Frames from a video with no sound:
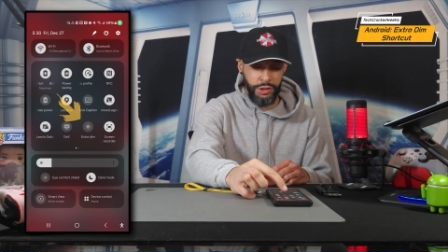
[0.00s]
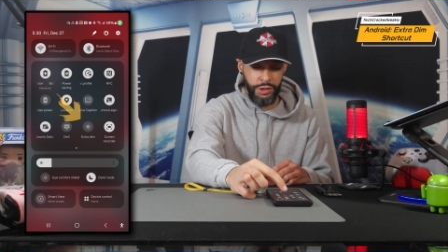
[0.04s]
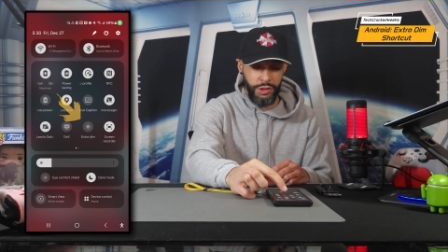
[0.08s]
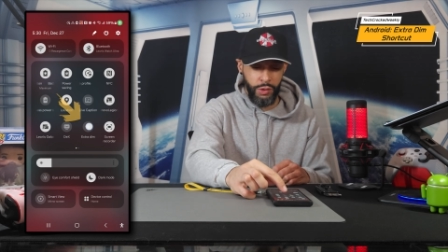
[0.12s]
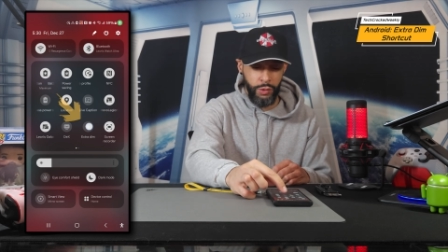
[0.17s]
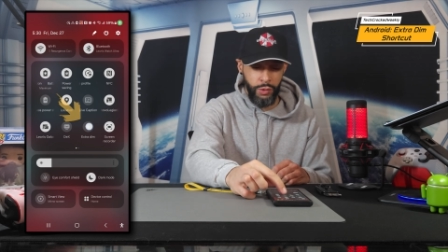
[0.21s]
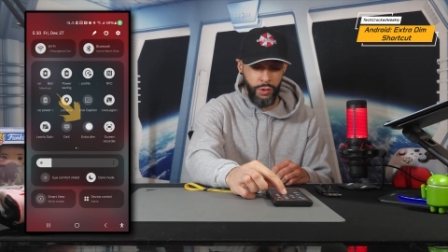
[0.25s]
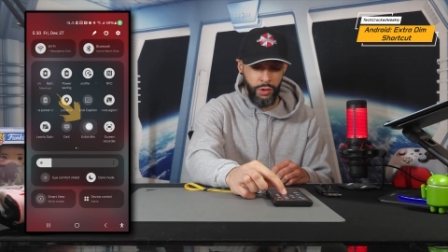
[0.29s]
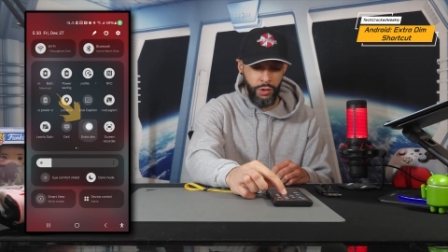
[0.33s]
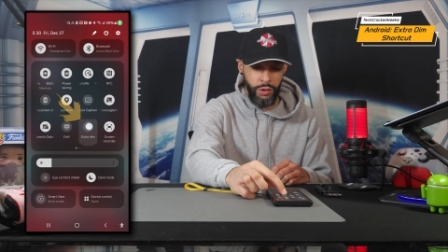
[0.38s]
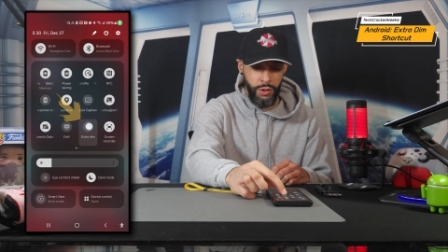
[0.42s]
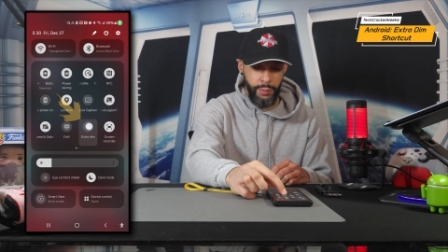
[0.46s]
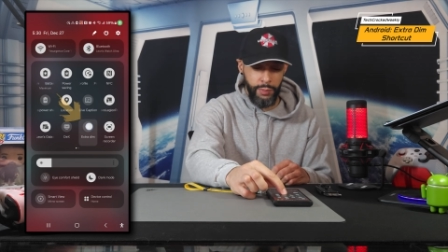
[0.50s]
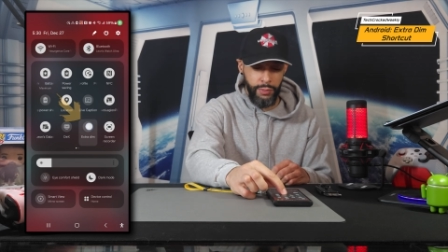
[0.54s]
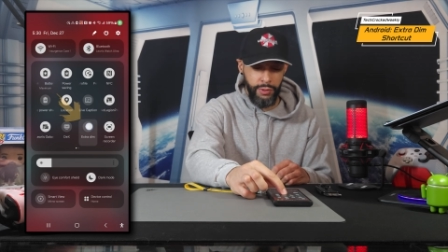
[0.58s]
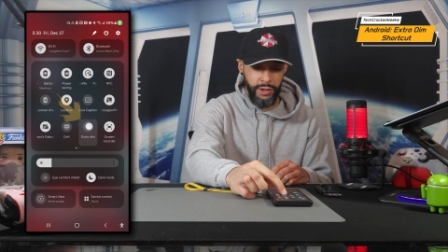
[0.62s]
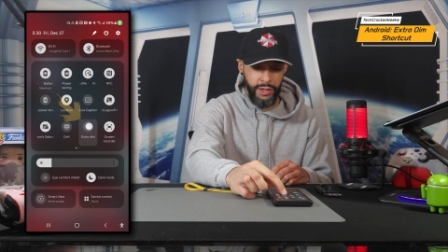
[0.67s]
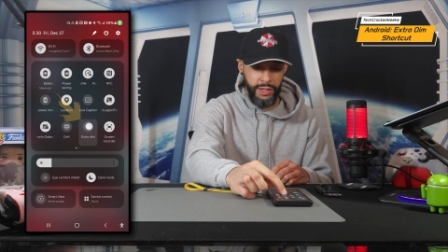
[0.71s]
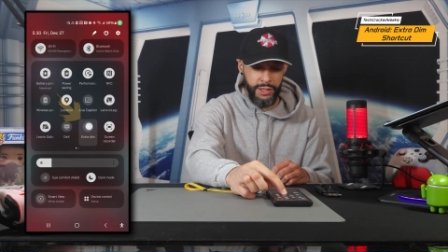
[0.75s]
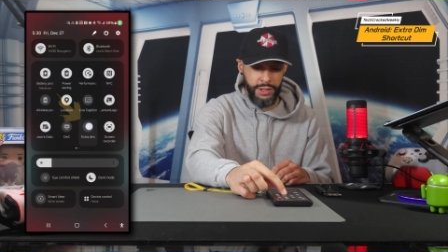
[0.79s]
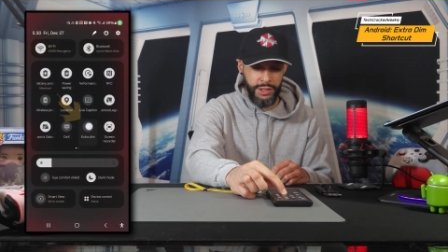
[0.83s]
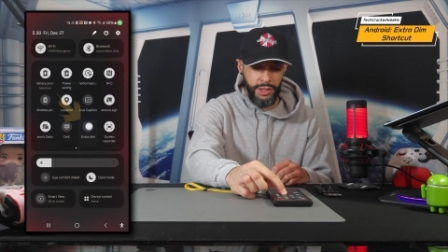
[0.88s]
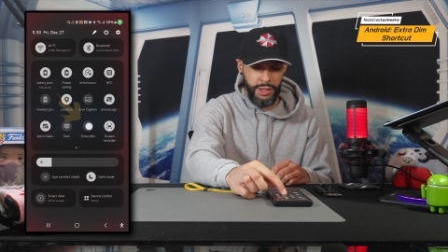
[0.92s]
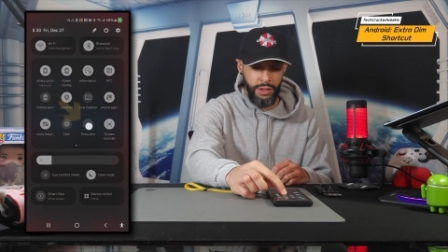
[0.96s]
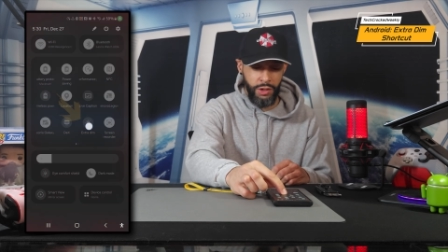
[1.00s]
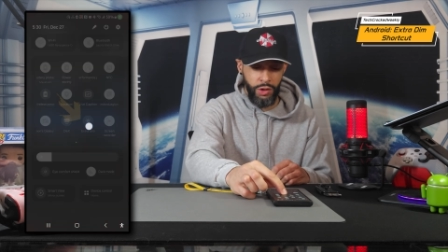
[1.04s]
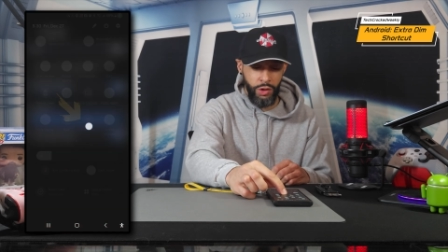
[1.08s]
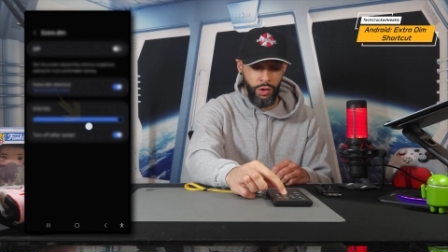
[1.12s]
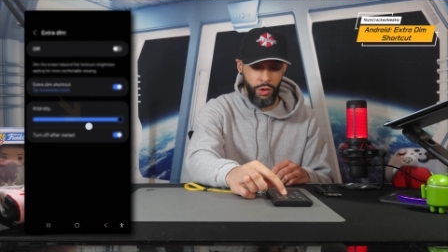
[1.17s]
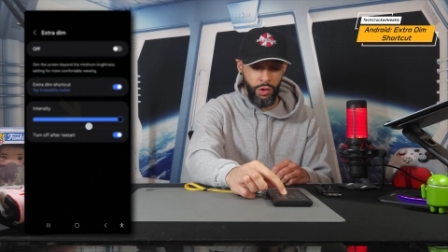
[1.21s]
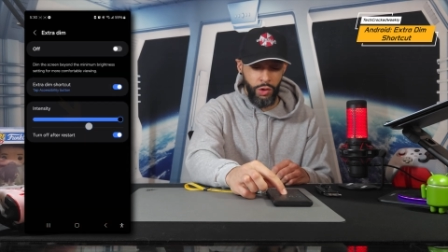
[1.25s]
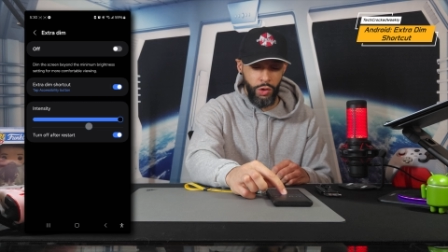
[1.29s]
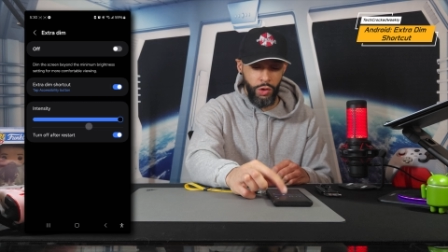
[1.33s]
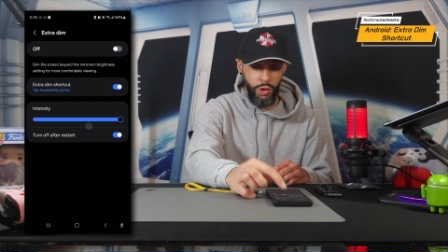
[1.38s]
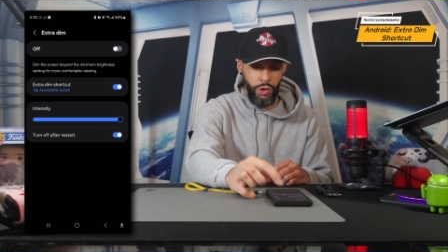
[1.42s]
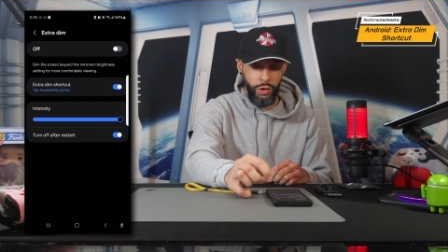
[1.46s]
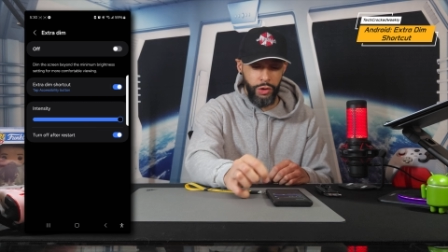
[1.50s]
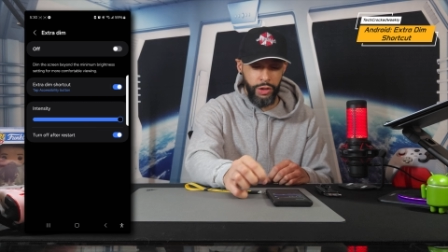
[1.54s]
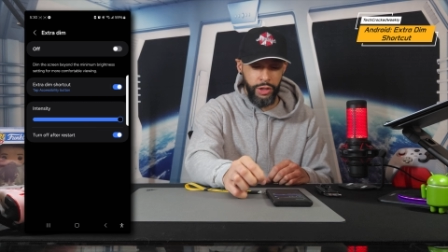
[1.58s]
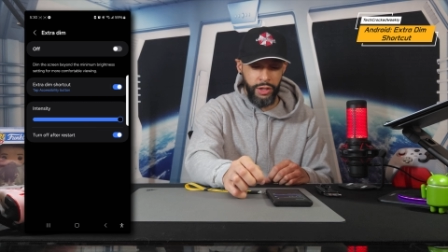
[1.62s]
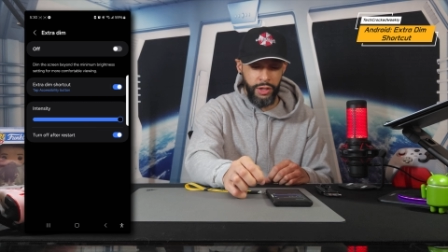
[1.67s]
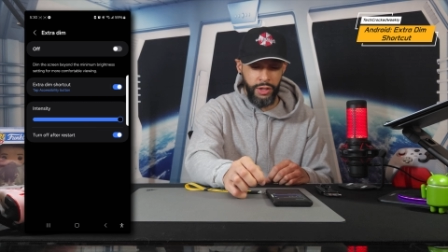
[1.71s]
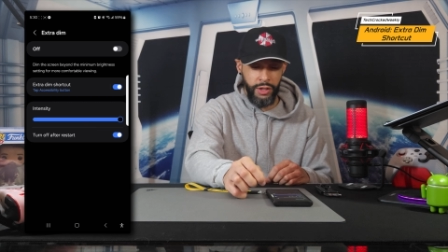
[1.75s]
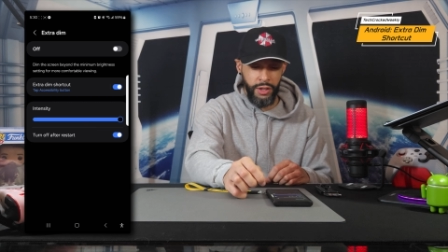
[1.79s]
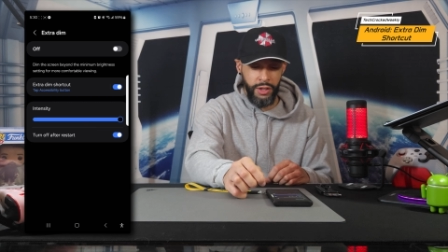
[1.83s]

So we're going to press and hold